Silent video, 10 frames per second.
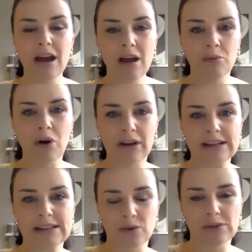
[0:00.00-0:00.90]
what
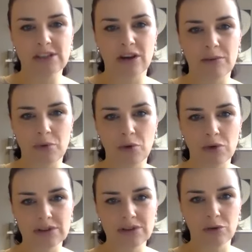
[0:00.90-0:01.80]
is also
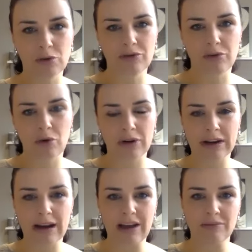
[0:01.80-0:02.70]
important to look for in
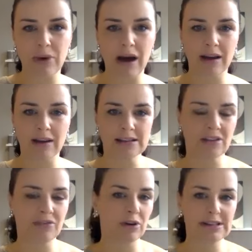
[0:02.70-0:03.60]
a life partner? So
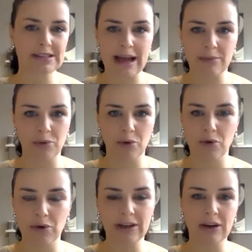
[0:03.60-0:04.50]
for
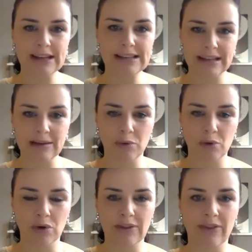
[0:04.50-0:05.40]
example, you know, is it
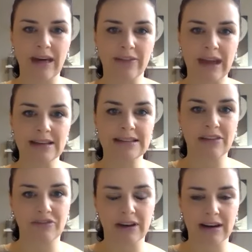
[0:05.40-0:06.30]
important that they
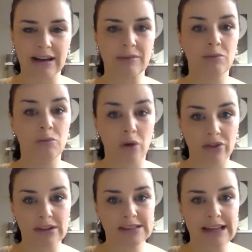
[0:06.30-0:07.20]
definitely
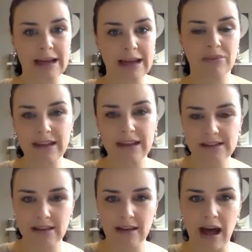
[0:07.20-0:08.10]
want the same
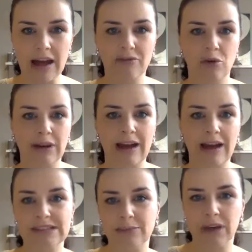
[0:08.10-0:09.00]
things in life, or they
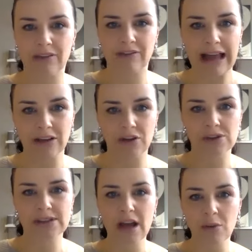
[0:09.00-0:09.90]
have similar
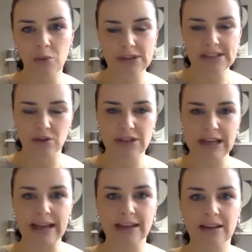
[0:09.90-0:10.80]
values? What's your
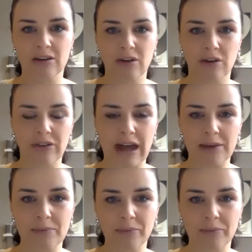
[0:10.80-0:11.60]
take on that?